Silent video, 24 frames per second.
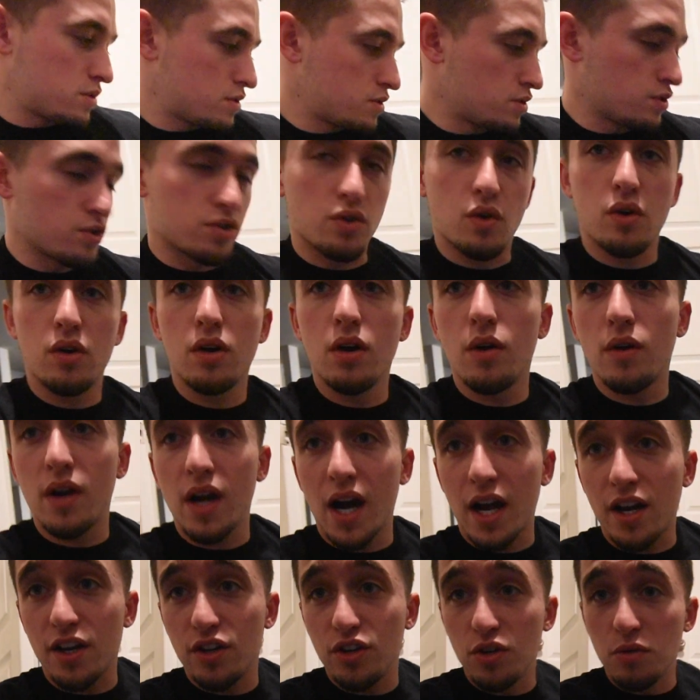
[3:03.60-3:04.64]
Zorro
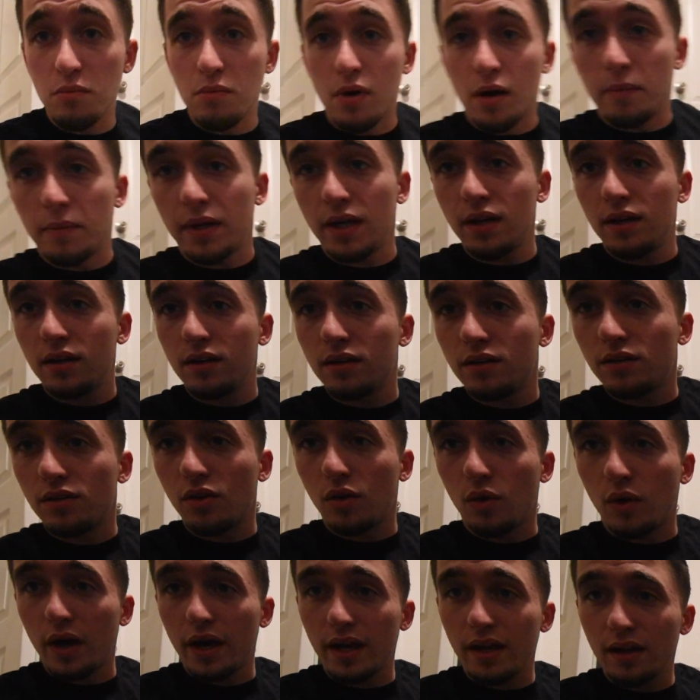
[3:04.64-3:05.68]
got a new mummy
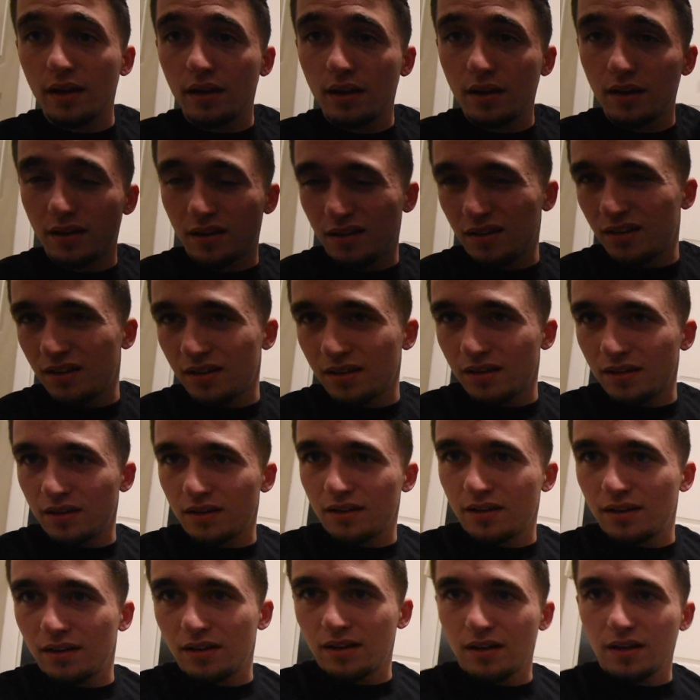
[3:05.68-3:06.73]
toy?
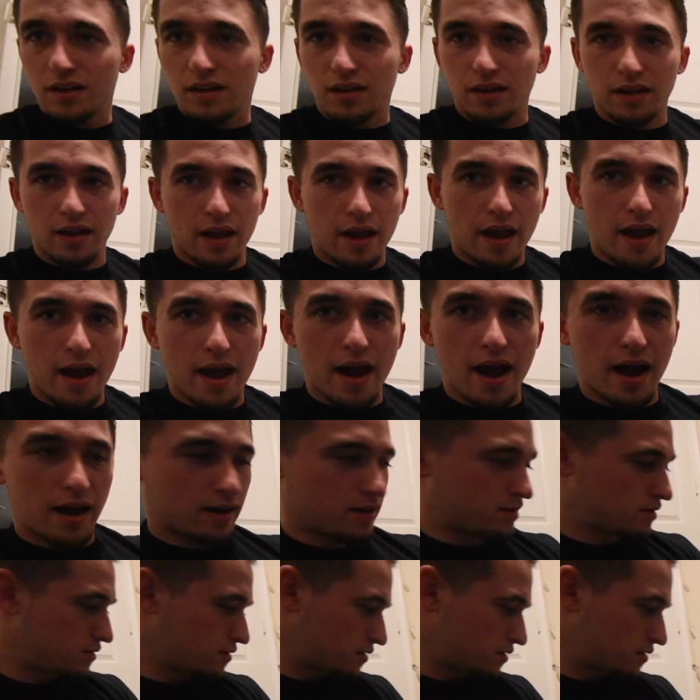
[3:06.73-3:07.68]
Yeah.